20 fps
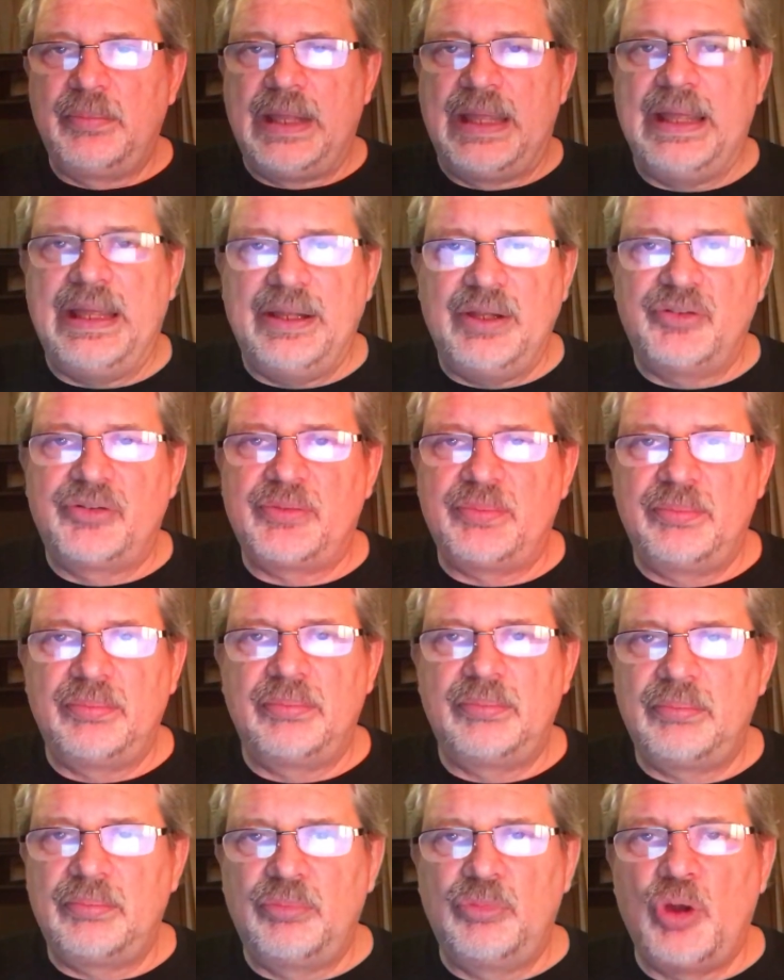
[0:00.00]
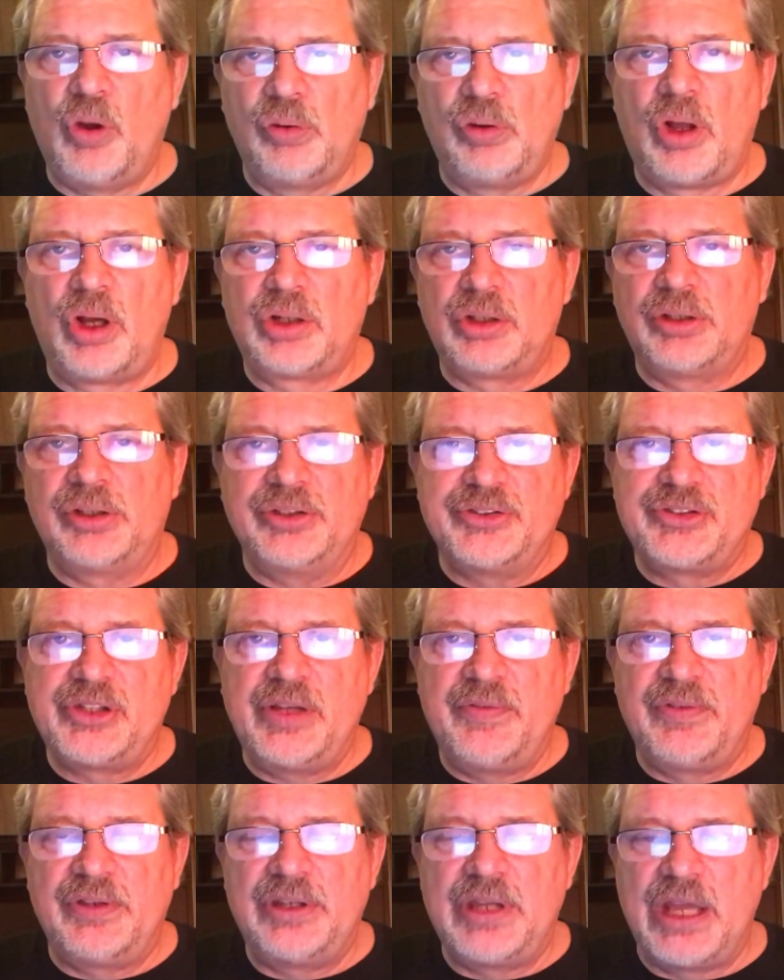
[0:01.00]
He's no longer
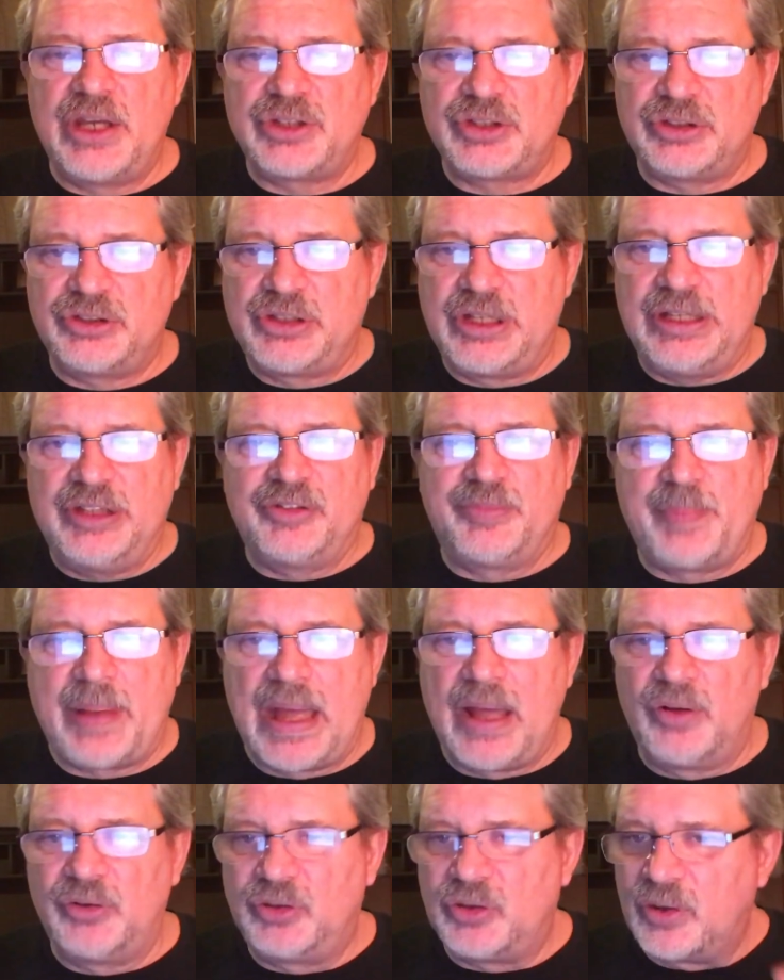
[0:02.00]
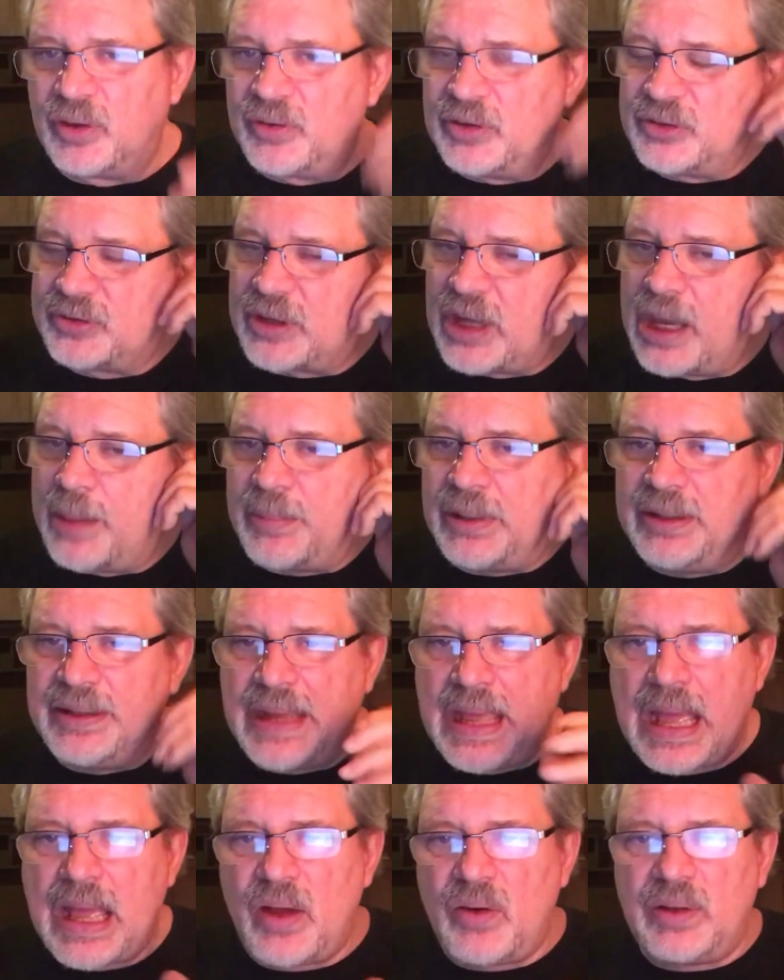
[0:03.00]
deceived the nations. He is bound during this time, and
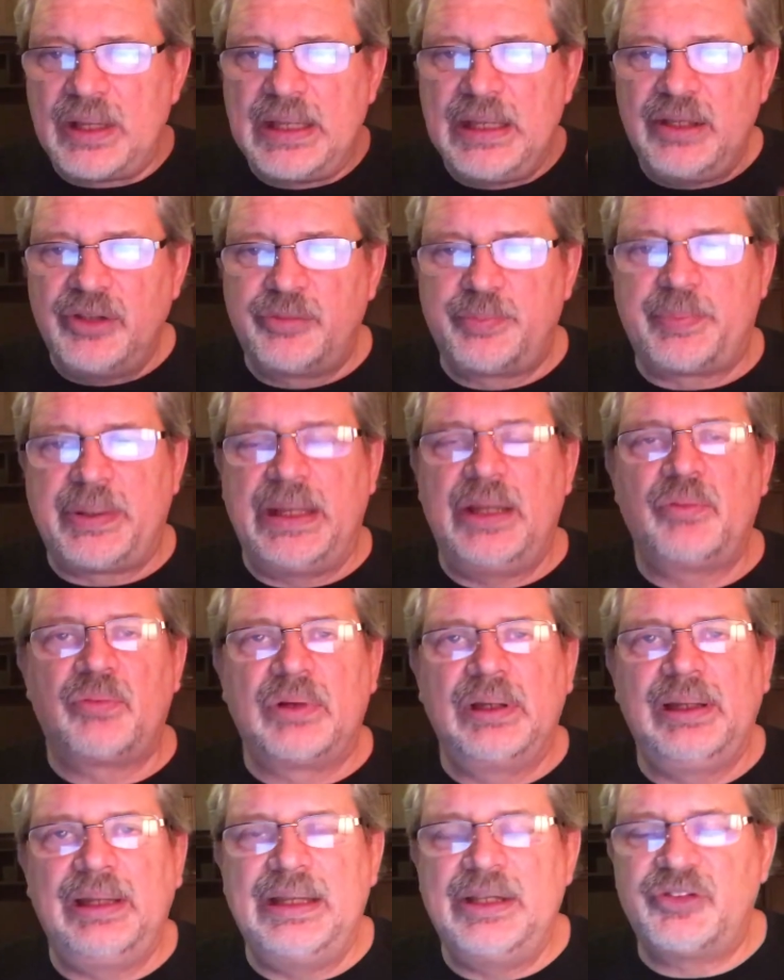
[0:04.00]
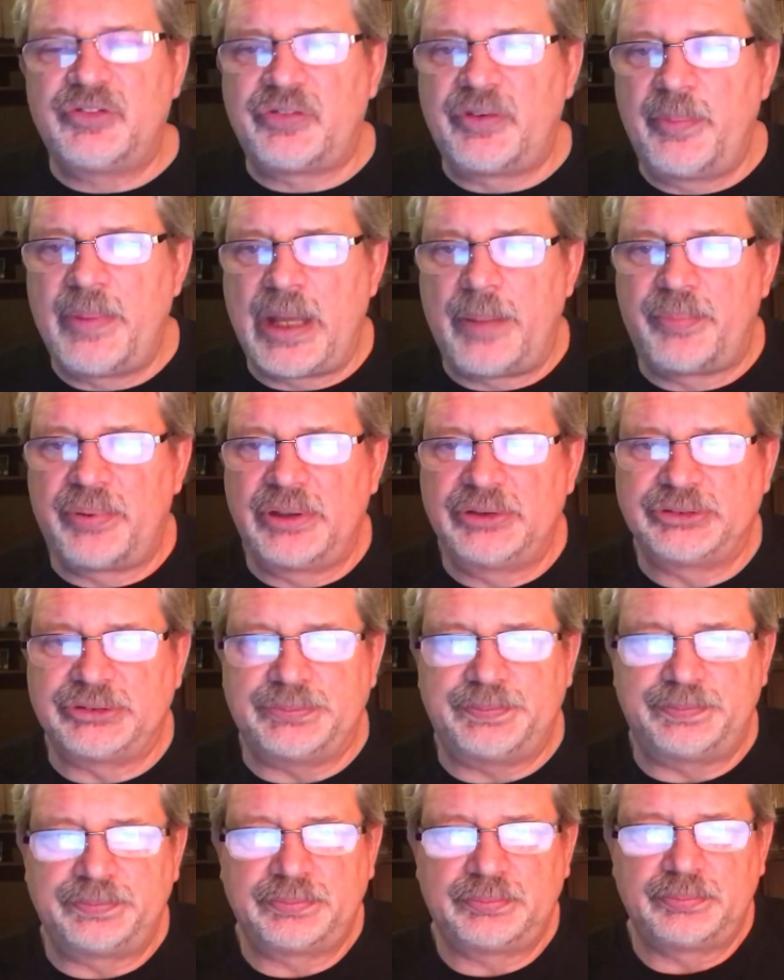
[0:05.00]
now he is being released from that
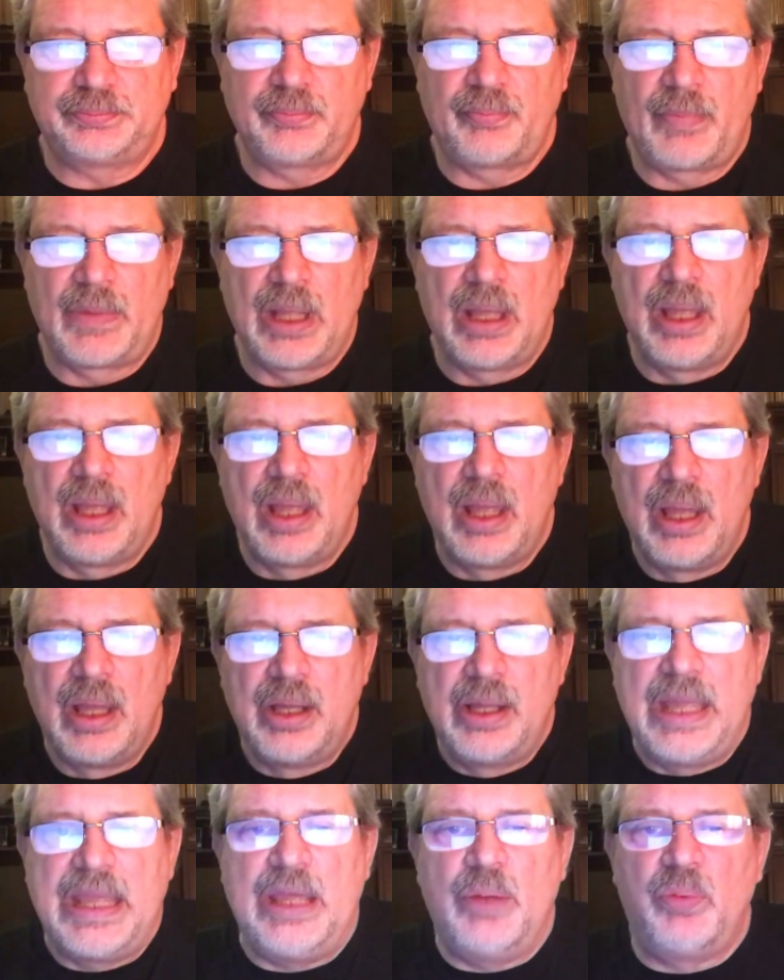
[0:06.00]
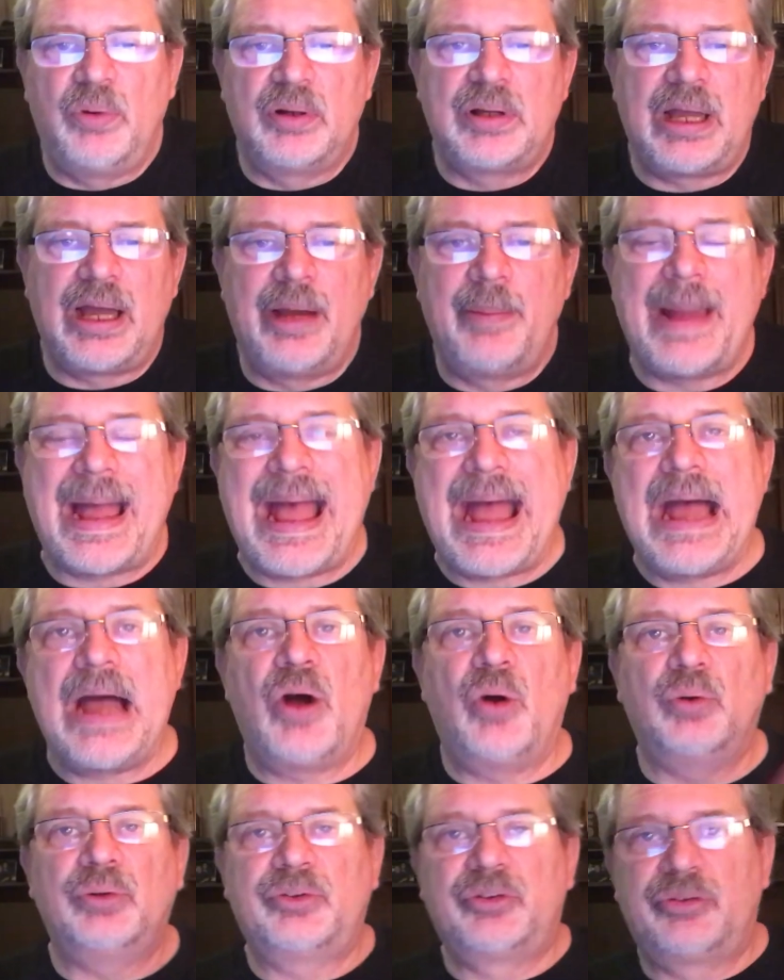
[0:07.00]
prison. He will come
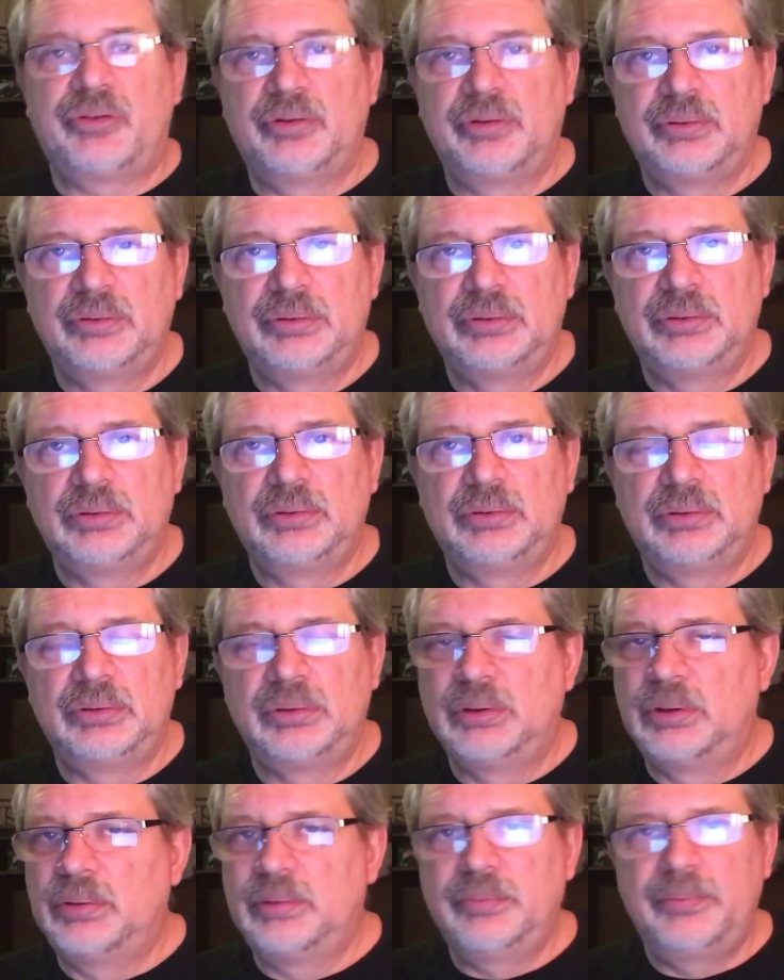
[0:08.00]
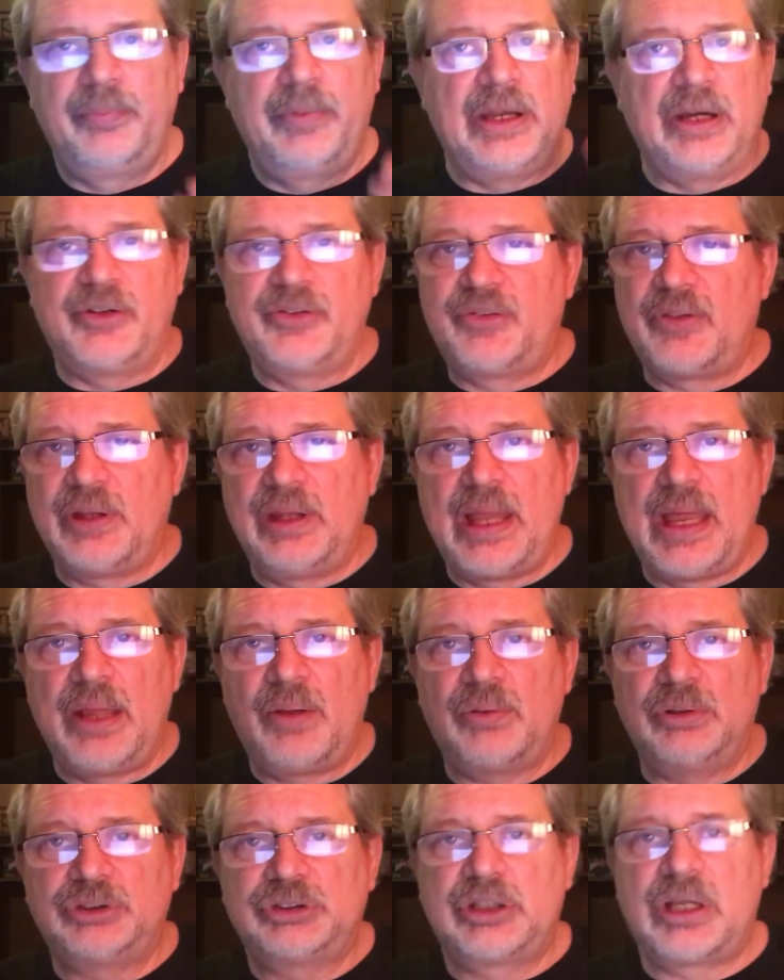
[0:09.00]
out. There's the
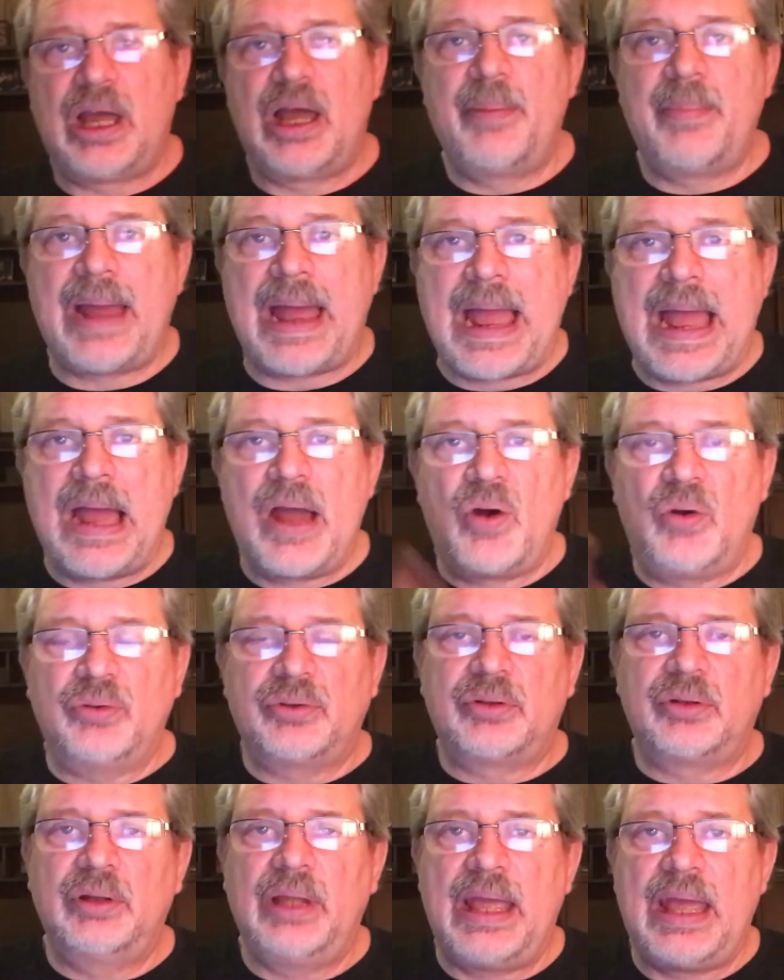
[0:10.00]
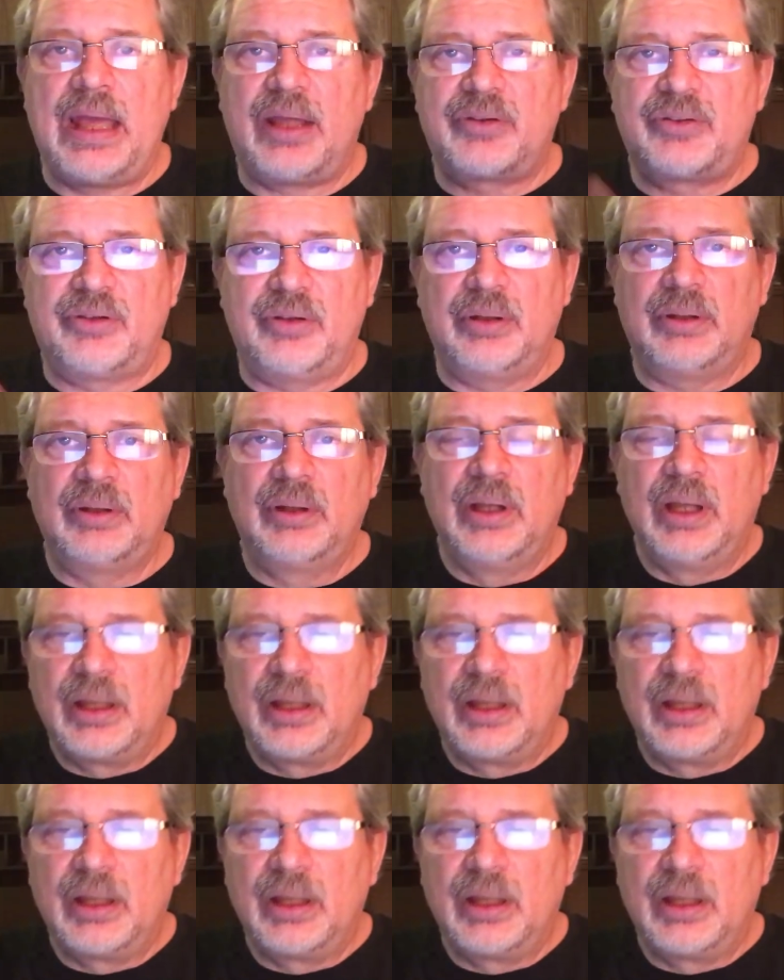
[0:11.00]
language. Come out. Exa.